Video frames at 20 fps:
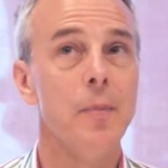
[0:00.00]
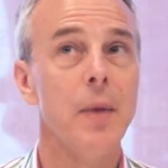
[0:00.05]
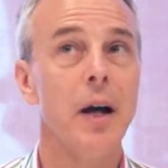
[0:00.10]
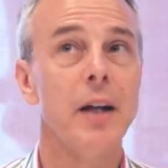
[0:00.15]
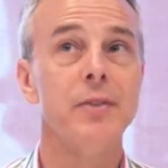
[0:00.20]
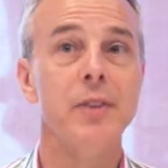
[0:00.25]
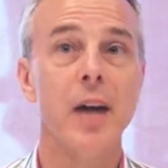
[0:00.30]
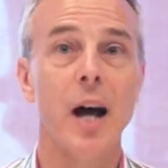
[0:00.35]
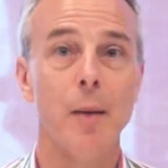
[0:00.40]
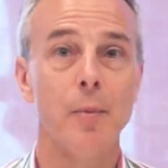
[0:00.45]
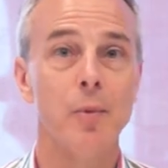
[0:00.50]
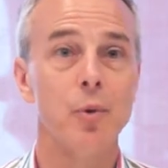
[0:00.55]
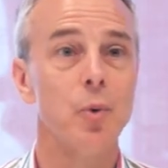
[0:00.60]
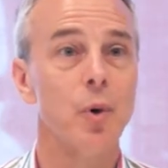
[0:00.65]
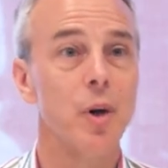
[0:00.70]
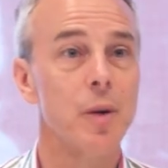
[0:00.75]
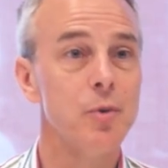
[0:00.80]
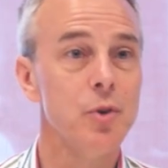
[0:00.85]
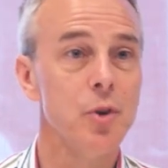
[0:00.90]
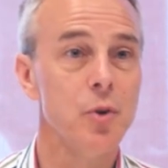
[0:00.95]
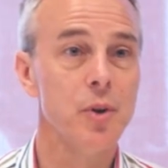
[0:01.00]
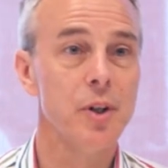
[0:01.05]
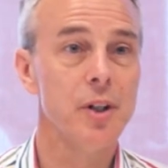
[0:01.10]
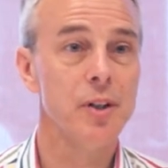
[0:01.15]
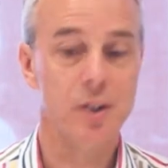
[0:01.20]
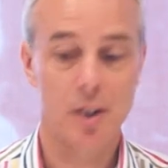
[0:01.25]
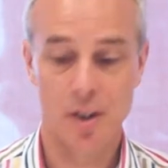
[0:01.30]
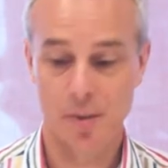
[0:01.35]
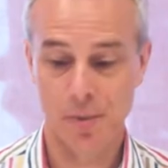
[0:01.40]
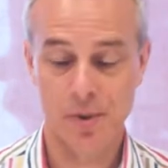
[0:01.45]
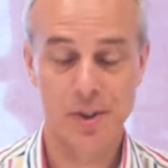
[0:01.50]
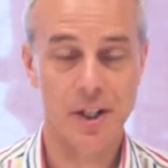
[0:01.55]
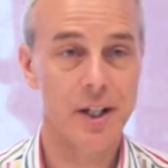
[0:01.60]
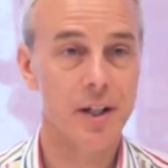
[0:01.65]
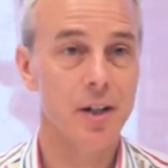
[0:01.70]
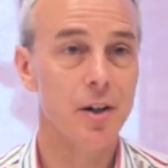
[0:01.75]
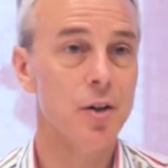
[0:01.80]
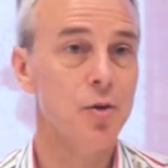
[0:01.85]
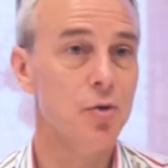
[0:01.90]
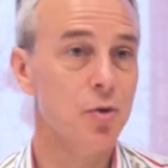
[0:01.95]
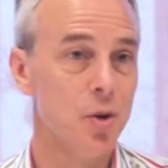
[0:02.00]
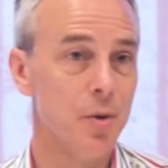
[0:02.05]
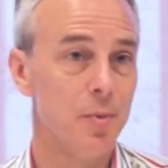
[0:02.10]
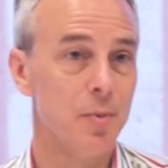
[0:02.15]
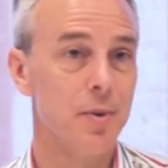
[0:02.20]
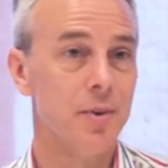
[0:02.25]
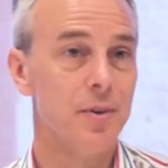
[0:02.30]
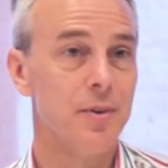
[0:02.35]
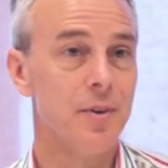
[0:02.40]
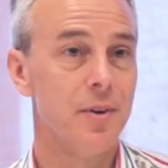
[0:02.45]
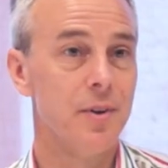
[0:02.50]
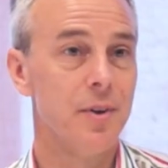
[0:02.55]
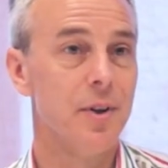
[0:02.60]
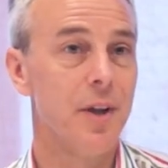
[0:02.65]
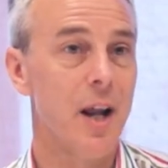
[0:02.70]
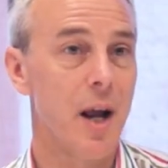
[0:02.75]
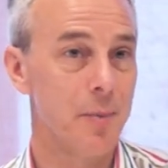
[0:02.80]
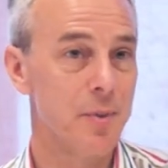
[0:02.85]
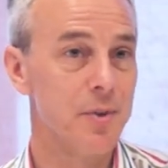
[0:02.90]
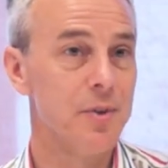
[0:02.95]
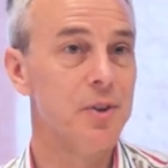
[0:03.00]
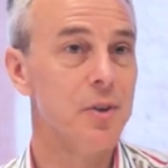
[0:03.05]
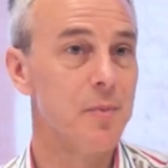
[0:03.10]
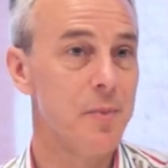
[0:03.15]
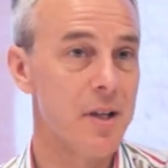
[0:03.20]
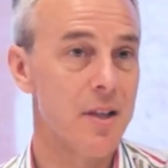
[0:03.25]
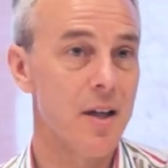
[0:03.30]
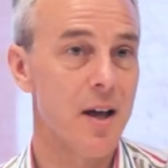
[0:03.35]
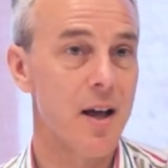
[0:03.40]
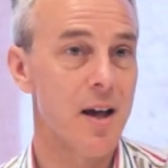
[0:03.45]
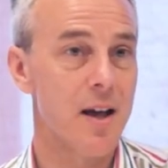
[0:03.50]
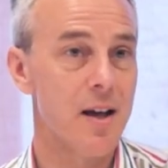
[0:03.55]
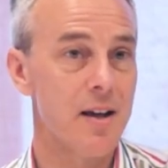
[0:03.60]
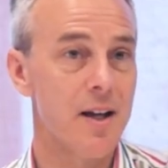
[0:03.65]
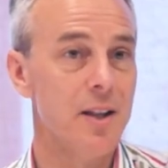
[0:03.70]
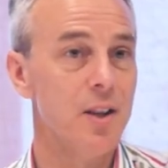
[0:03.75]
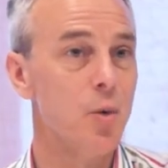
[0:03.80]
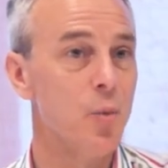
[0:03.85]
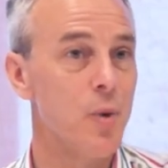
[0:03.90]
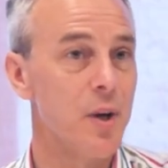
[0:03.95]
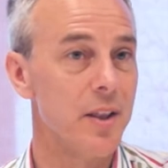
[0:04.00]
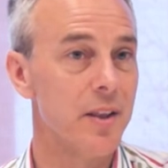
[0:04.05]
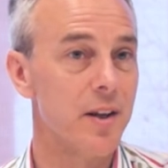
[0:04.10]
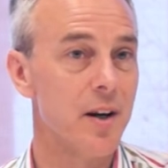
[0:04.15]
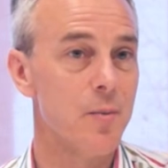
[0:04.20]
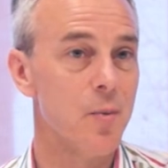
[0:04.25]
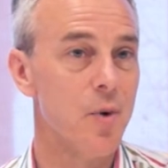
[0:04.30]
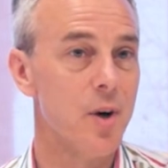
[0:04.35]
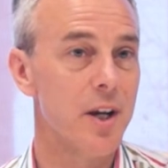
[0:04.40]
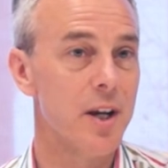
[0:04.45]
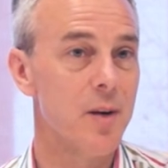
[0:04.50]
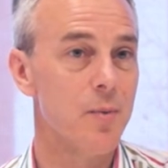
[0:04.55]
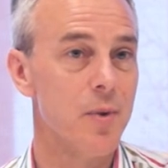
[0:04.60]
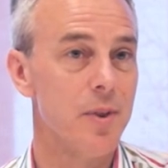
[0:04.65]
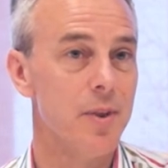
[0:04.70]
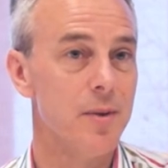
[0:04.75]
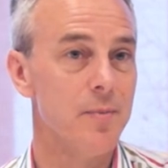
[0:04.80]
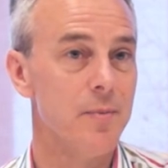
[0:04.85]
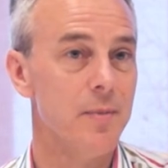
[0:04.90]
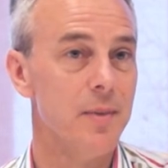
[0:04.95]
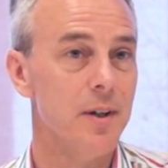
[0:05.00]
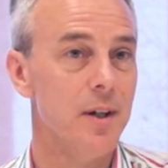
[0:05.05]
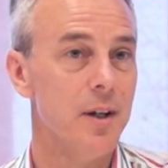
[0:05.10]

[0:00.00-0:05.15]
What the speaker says: adapt what I'm doing to the particular group that happens to be there in the week that I'm working with them.